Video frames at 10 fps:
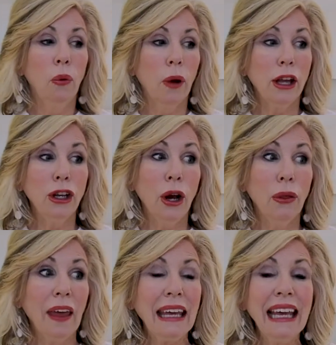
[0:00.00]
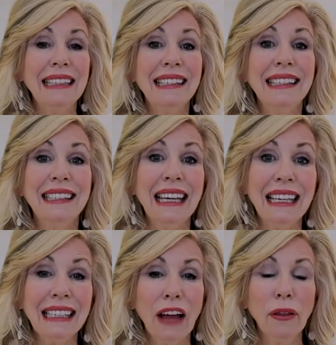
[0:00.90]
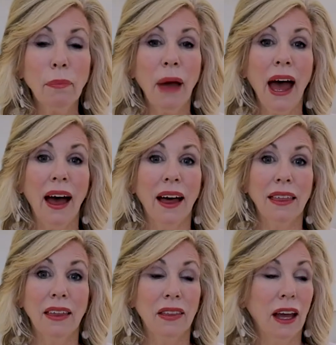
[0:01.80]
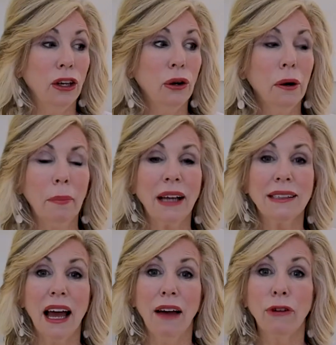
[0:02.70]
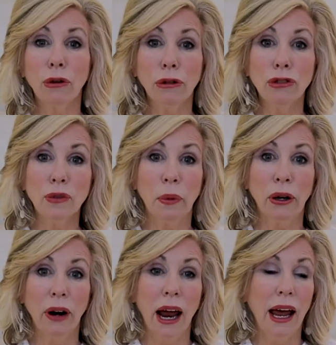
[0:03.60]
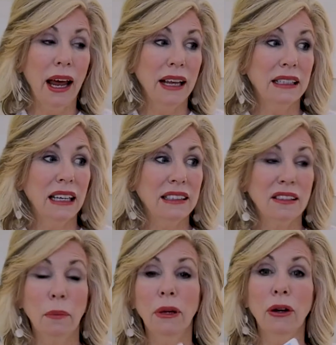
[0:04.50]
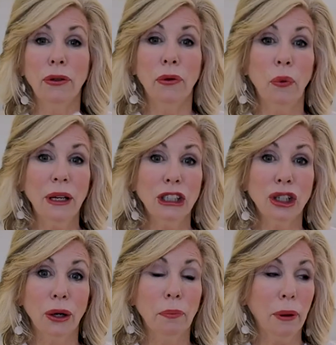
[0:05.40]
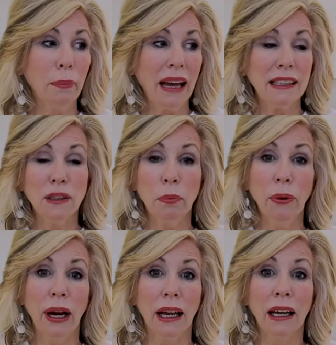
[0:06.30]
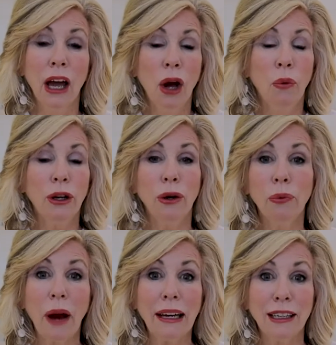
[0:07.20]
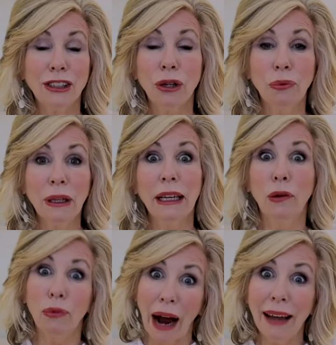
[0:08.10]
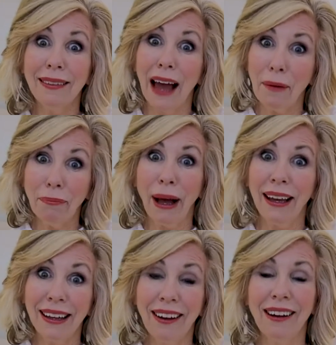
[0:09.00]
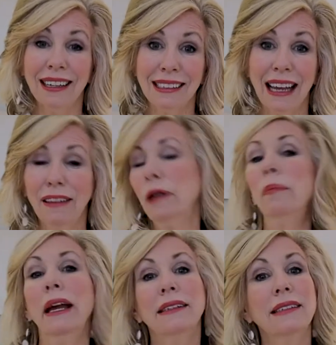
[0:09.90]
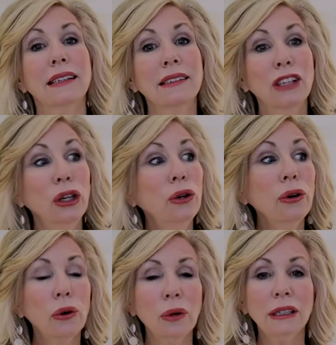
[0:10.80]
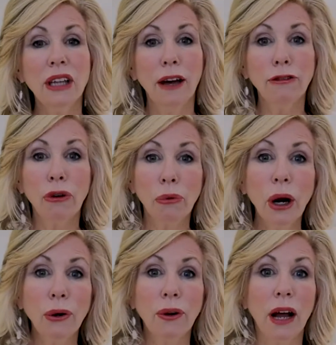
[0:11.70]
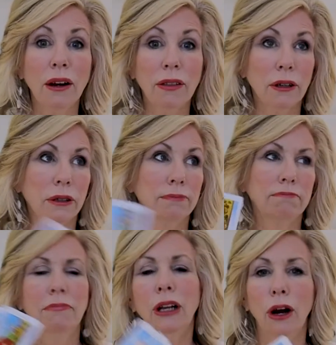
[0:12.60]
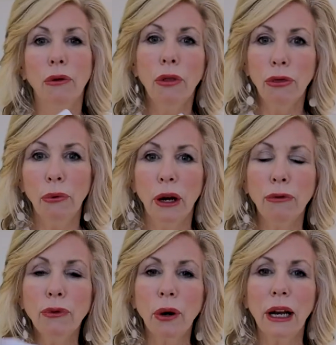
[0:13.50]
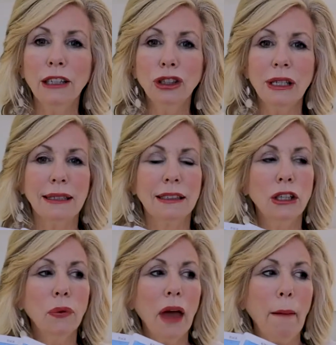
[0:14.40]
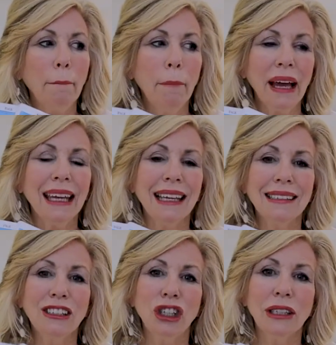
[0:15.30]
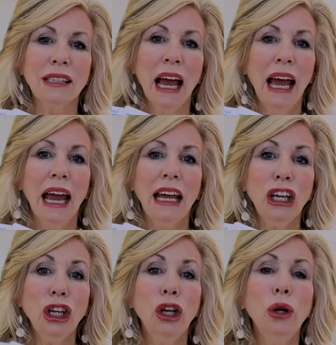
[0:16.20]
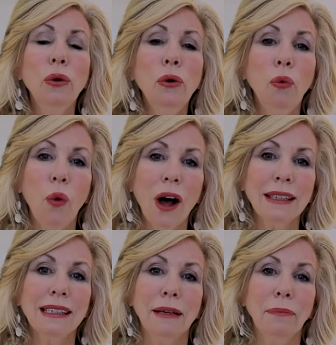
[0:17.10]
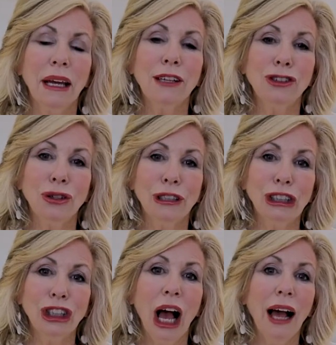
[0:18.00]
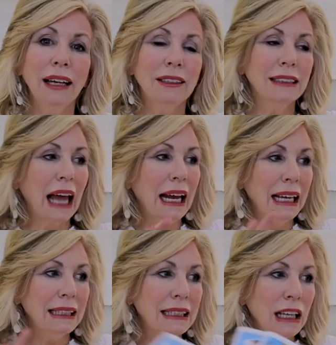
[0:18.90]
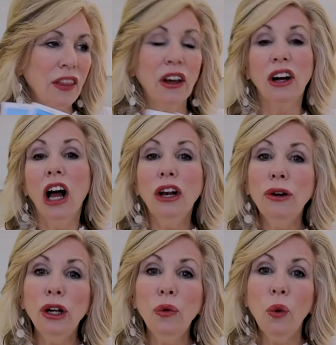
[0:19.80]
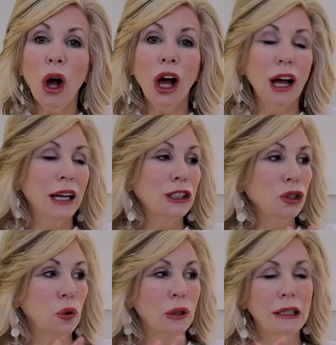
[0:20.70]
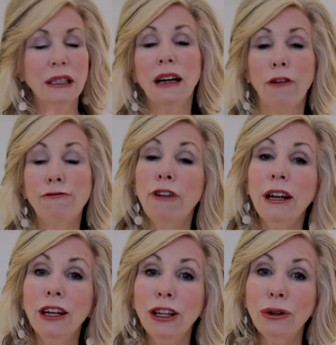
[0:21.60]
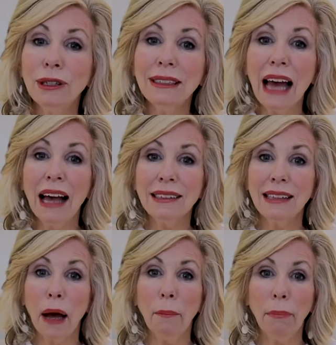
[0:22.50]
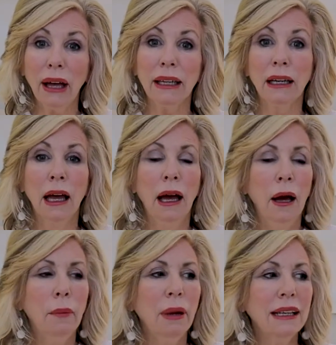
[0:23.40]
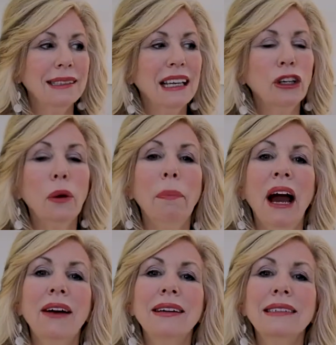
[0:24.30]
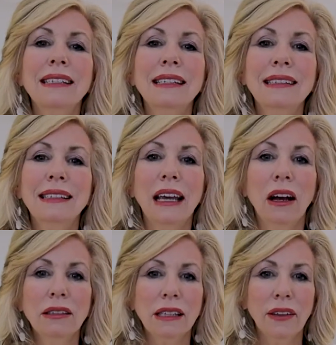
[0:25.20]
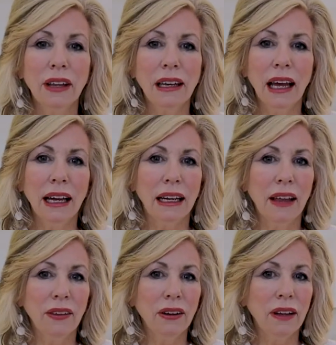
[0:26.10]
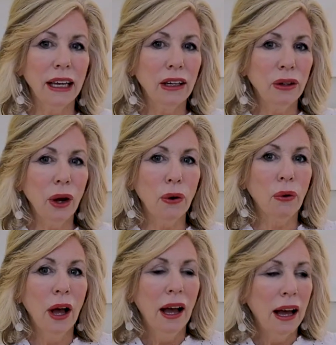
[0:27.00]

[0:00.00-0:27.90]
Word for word: You know, they can see down the path that you're about to have a growth spurt, and it's the middle of the winter, but by spring, when you're ready to really ride that bike on a daily basis, you're going to have grown another, you know, 3 or 4 inches. So that bike is just, you want it because you're a child and it's the color you want, or a friend of yours has that bike, but it's like your parents can see on down the line and they're like, no,